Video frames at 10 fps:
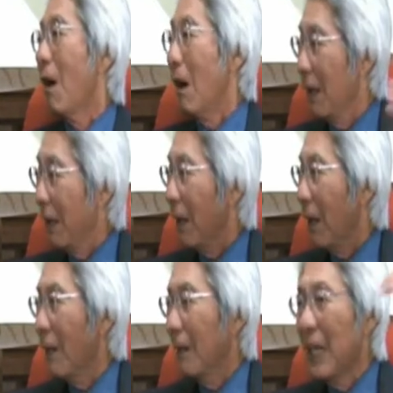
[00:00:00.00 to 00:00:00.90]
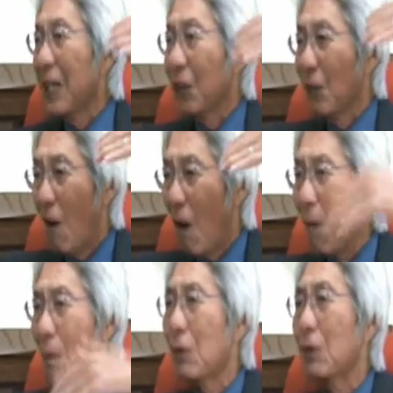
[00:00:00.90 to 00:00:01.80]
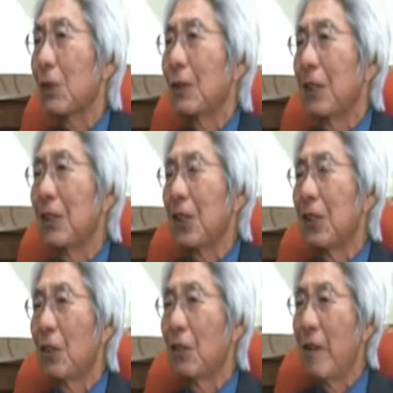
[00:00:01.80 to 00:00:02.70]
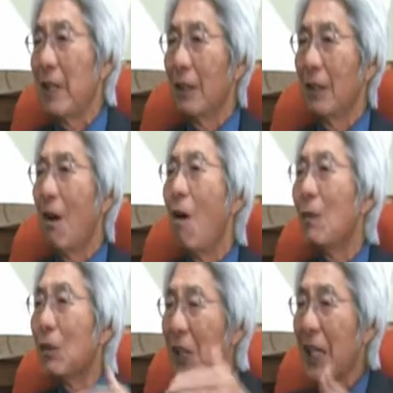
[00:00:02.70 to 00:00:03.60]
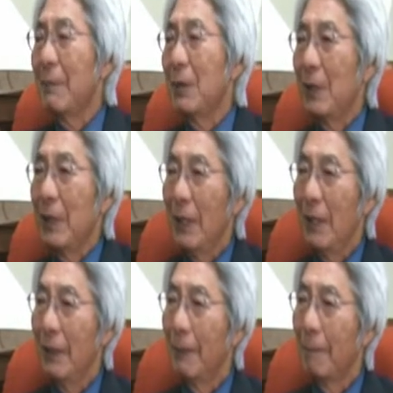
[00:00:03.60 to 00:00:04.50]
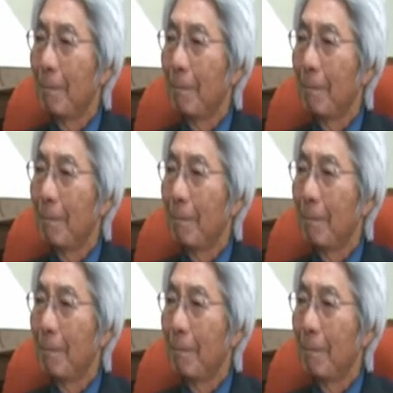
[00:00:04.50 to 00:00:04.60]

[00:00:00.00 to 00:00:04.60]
Our, our nation almost disintegrated, almost came to an end.